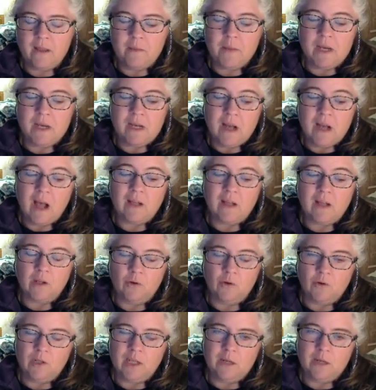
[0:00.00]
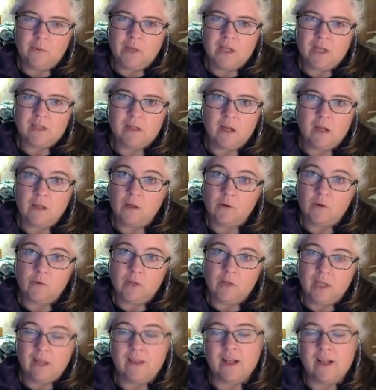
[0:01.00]
They mean not literally when they say
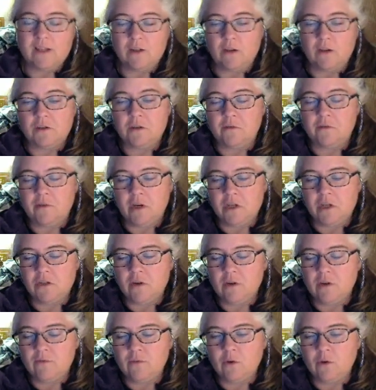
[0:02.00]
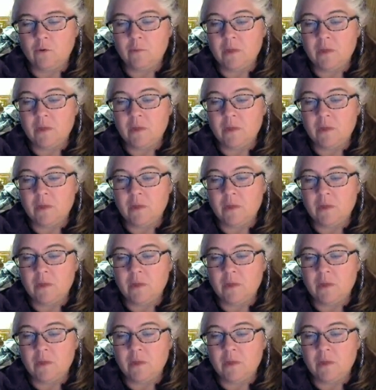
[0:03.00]
literally, and that's also very dreadful,